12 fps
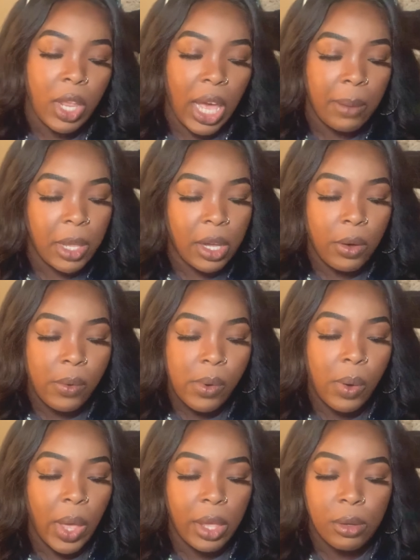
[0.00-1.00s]
I'm like, oh,
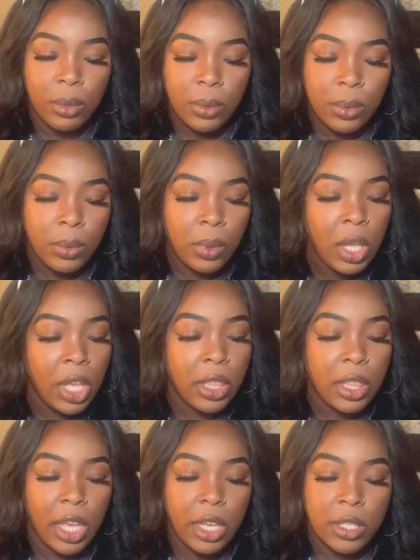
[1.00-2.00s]
okay, cool.
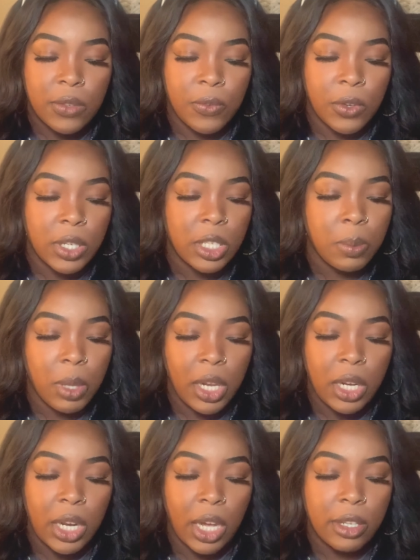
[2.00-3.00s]
Thanks for
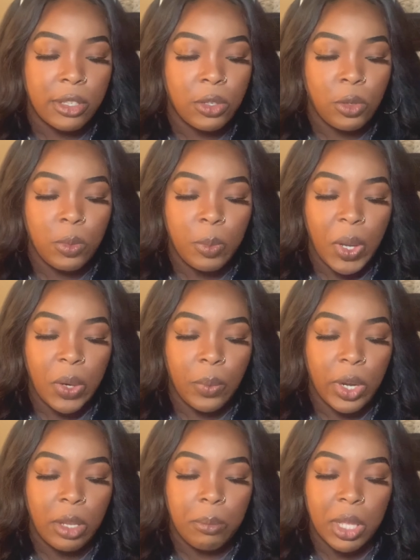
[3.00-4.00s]
explaining. I assumed make
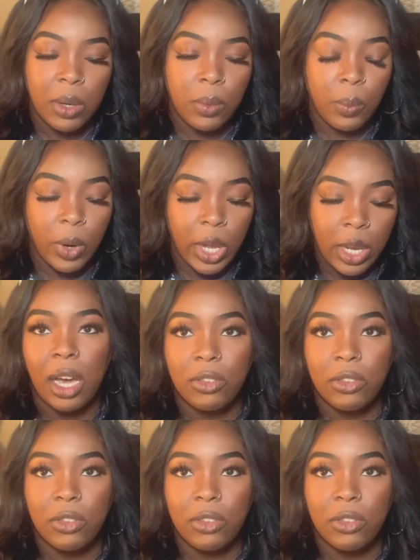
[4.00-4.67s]
ready meant ready.